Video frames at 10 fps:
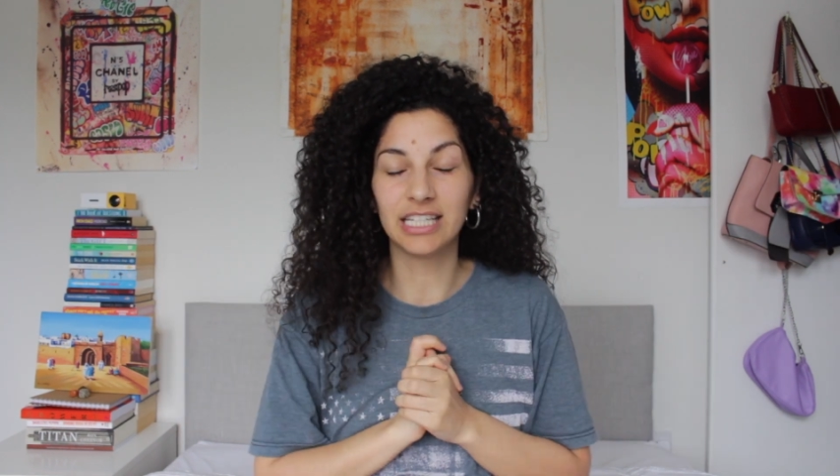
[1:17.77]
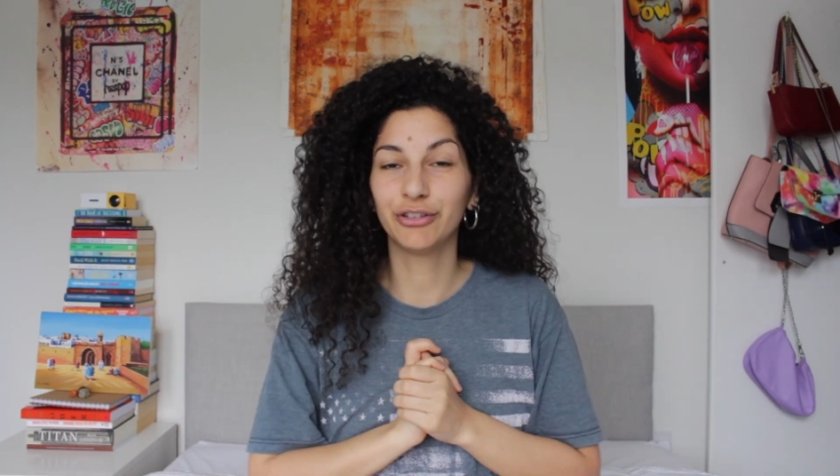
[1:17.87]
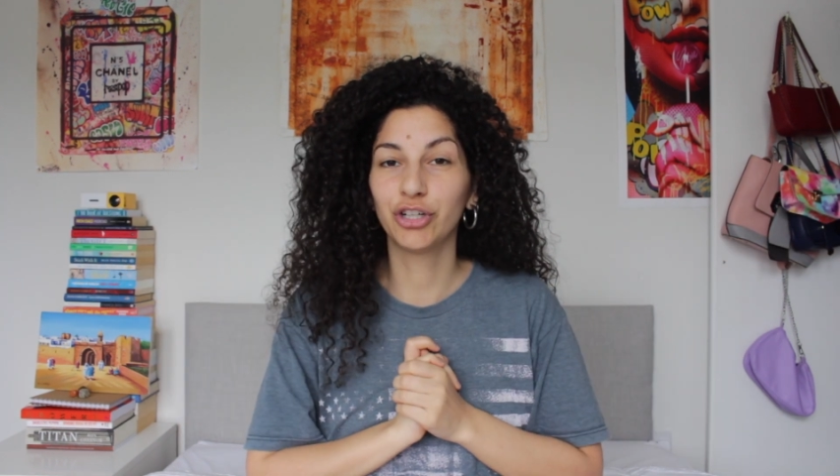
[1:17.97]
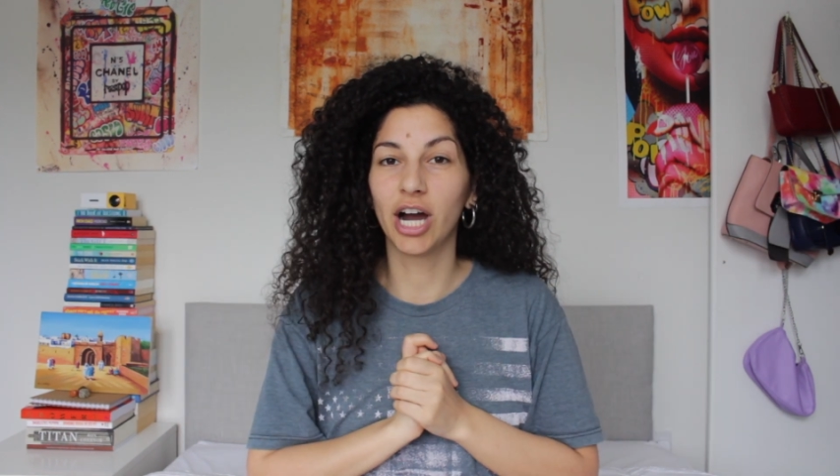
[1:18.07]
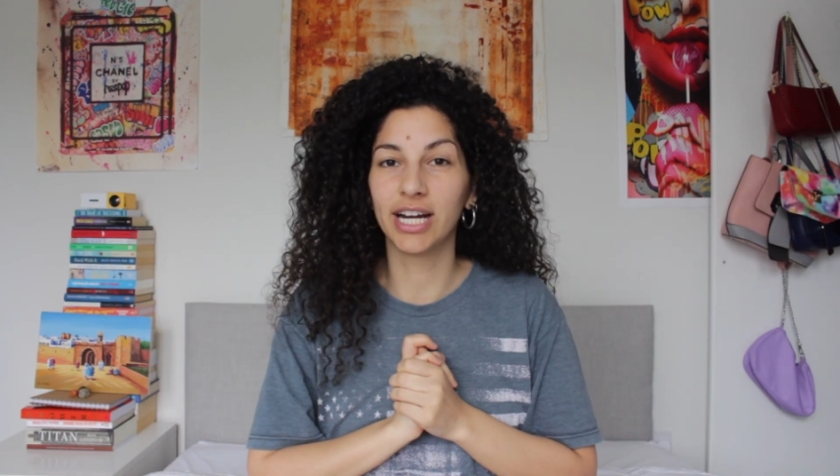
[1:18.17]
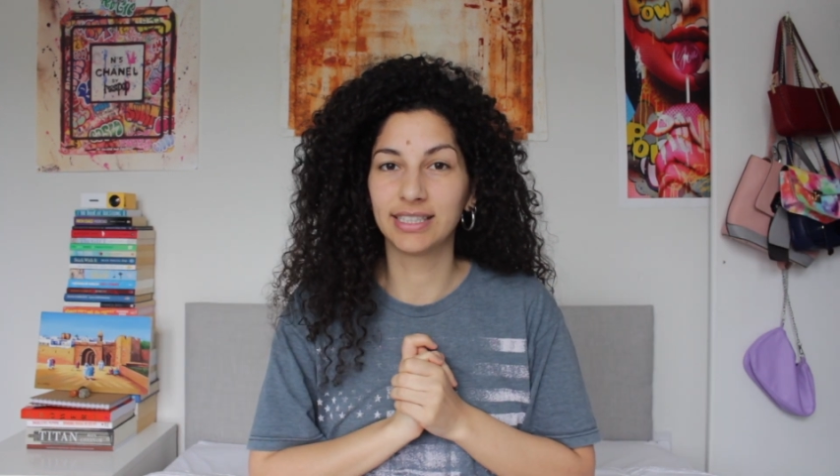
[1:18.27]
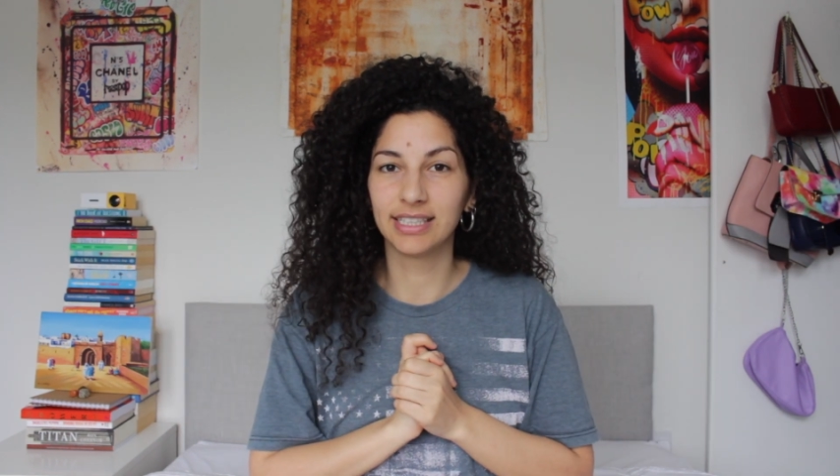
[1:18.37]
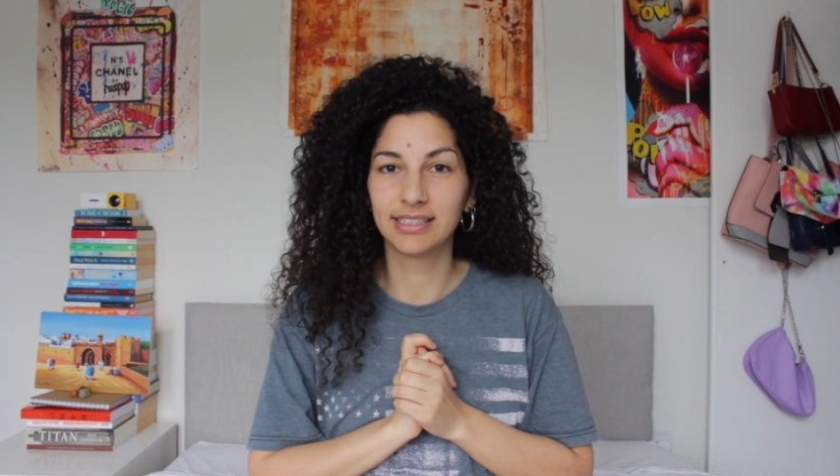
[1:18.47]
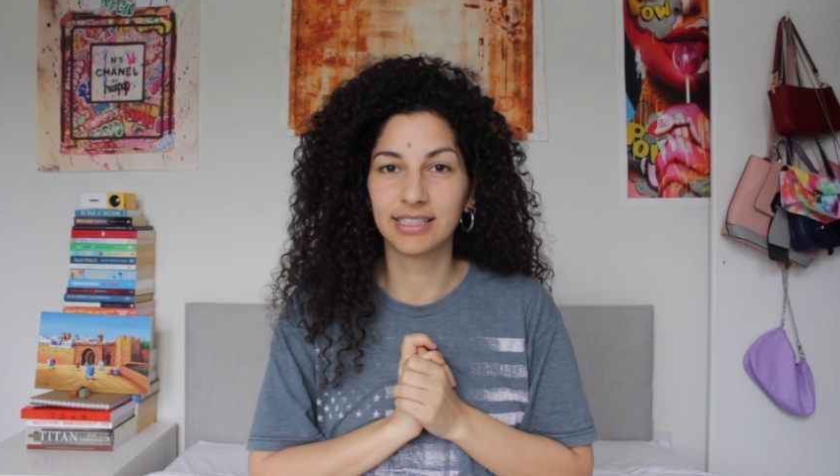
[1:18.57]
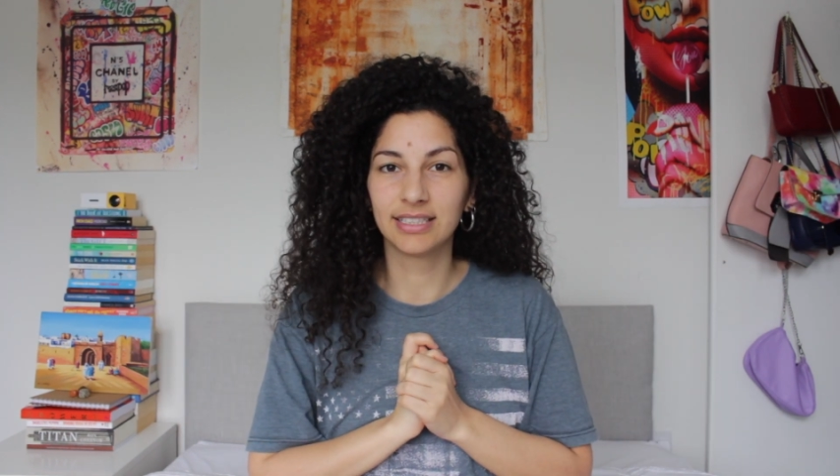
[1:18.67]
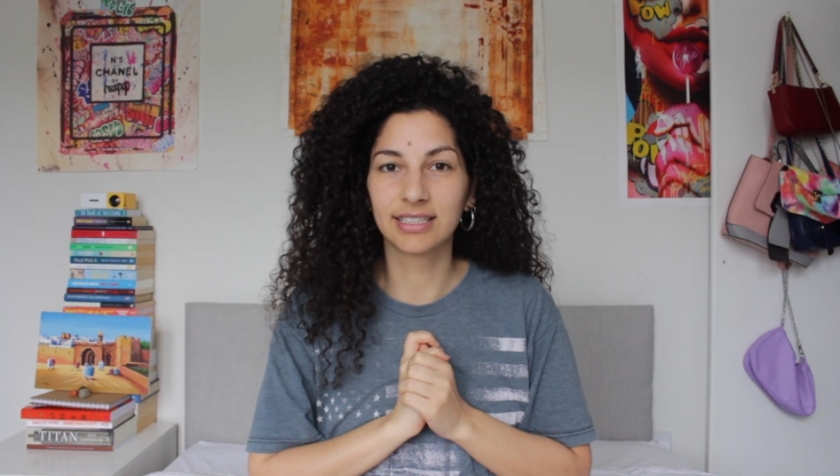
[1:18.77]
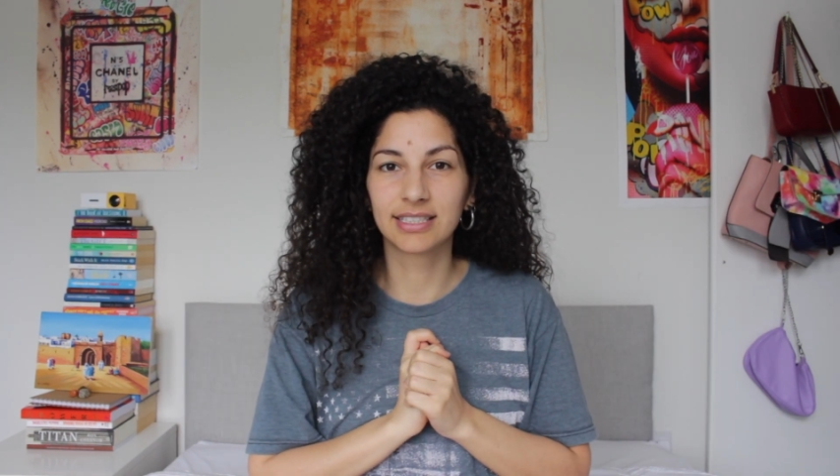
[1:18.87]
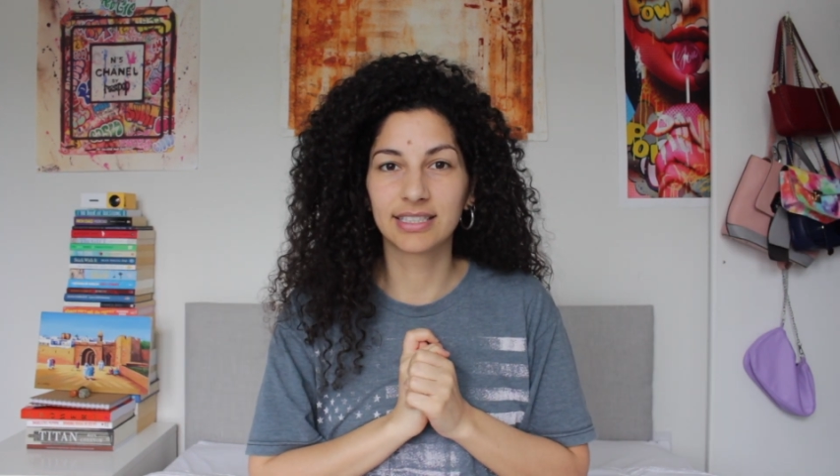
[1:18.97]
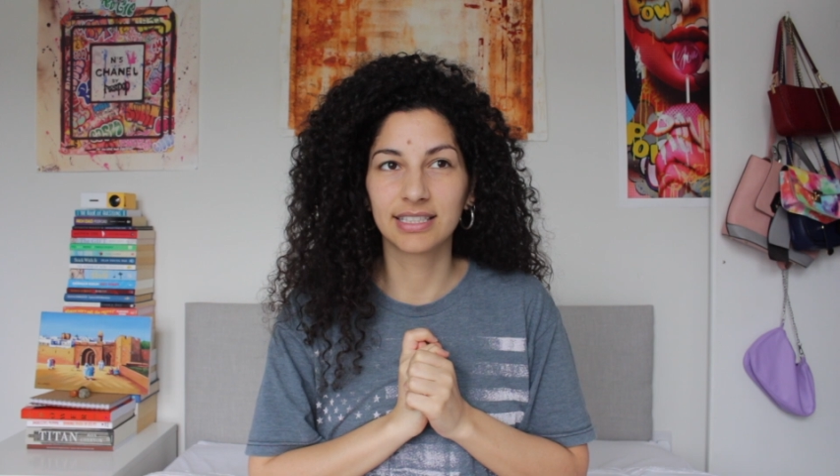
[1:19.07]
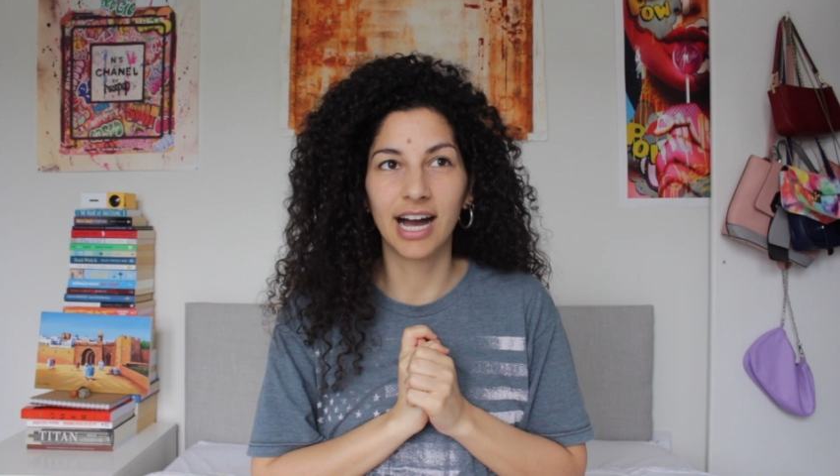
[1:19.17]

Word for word: Even though I did this,